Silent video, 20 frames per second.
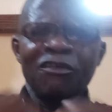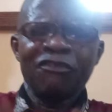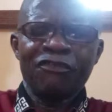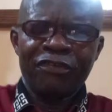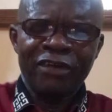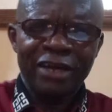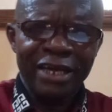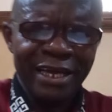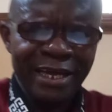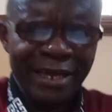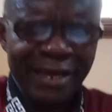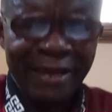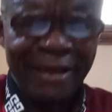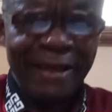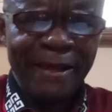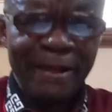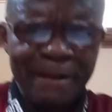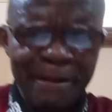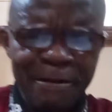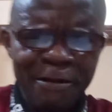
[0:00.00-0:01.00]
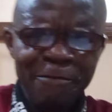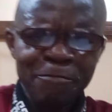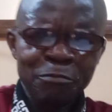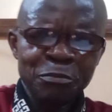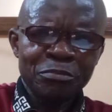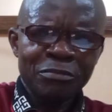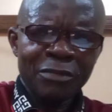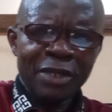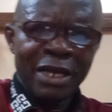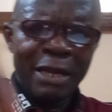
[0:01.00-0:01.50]
of
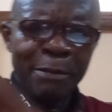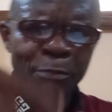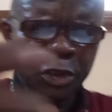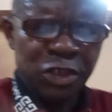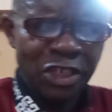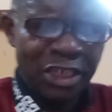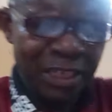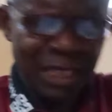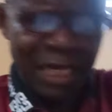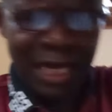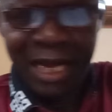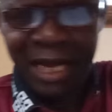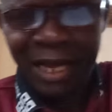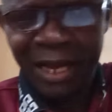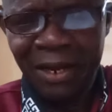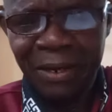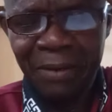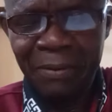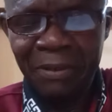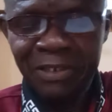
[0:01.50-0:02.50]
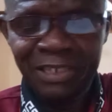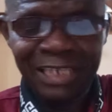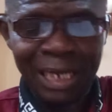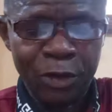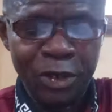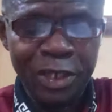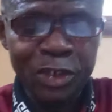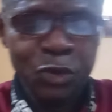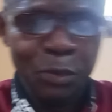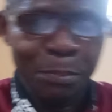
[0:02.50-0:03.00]
emotional
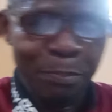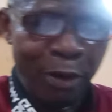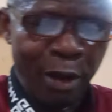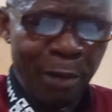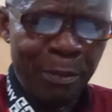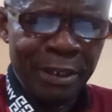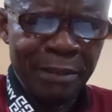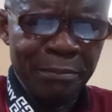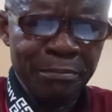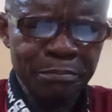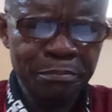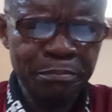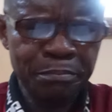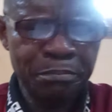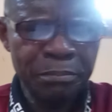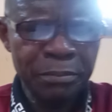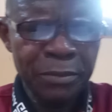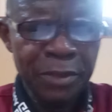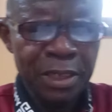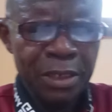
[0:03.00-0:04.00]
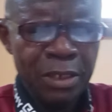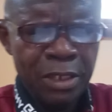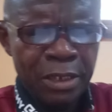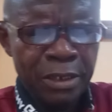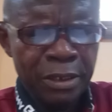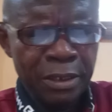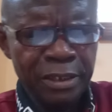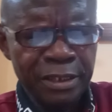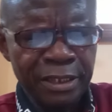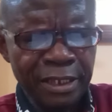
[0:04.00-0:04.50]
psychological problem
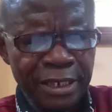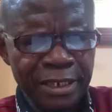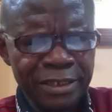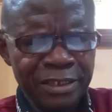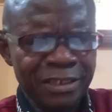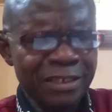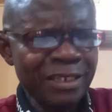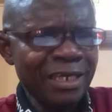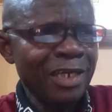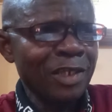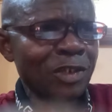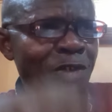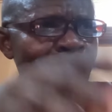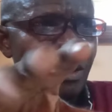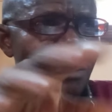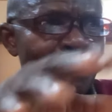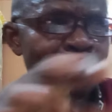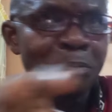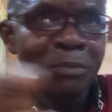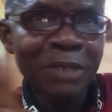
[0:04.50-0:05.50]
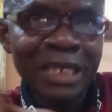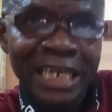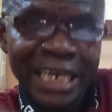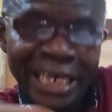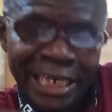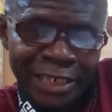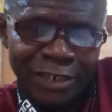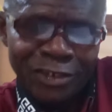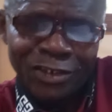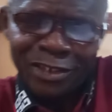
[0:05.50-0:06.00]
that some
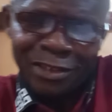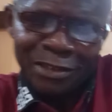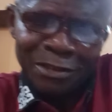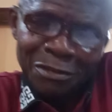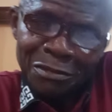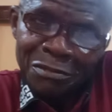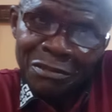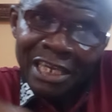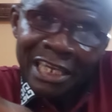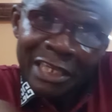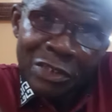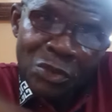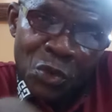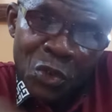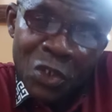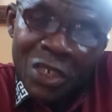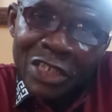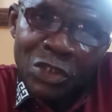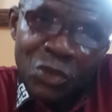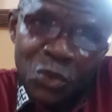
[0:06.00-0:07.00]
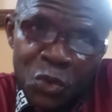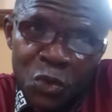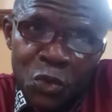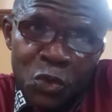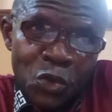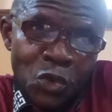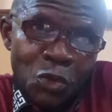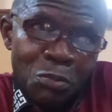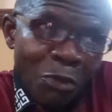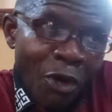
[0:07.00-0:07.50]
kids,
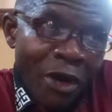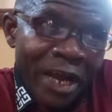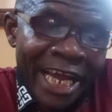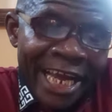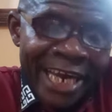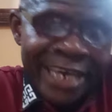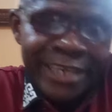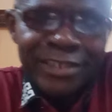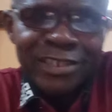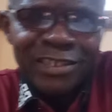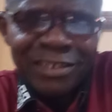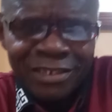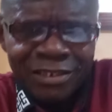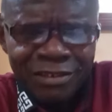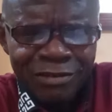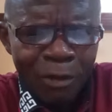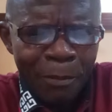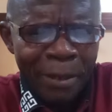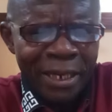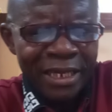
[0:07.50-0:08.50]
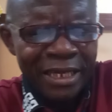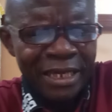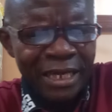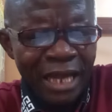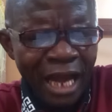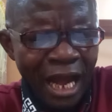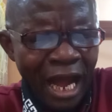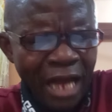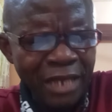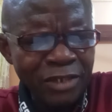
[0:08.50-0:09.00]
little small girls, normally
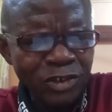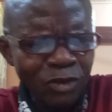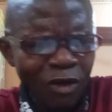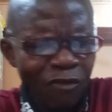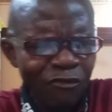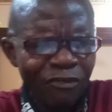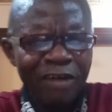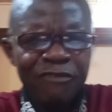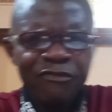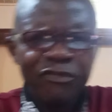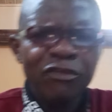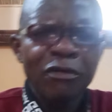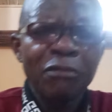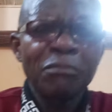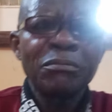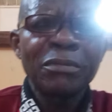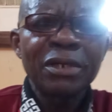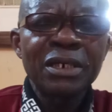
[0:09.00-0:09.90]
suffer from.